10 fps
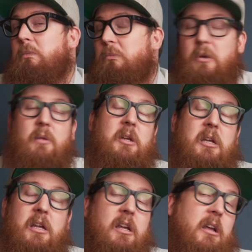
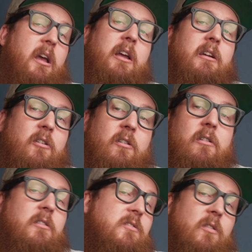maybe
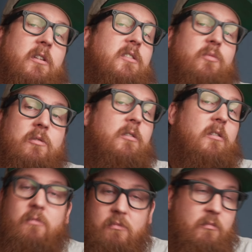Anker Solix
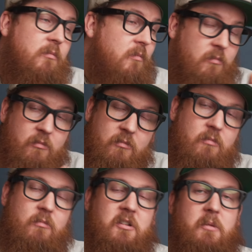will
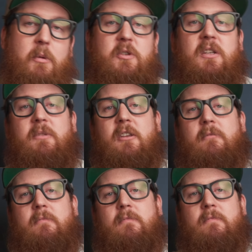come up with something.
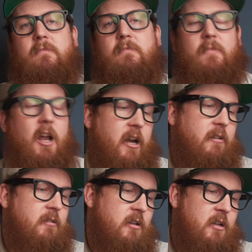All right.
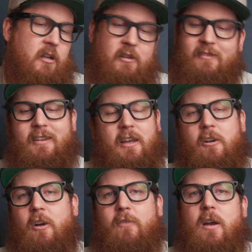I don't
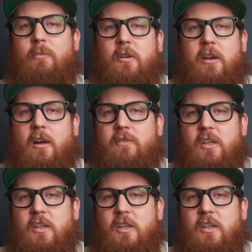know. I've rambled enough.